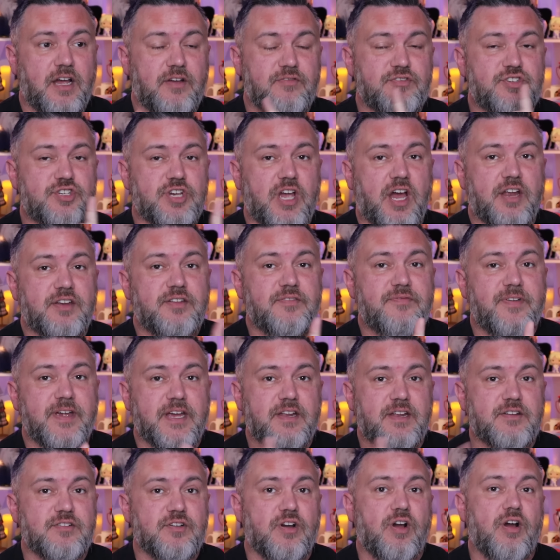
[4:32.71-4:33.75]
of Shanda
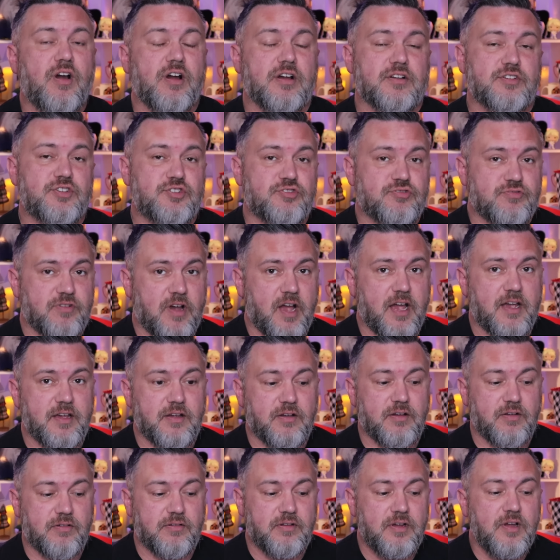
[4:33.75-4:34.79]
Vander Ark's
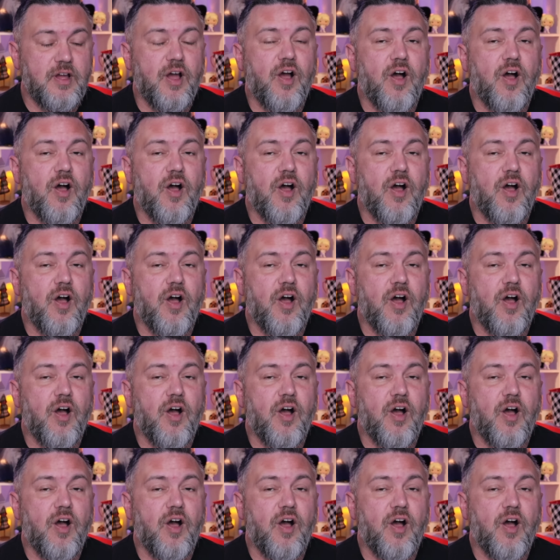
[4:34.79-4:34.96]
trial,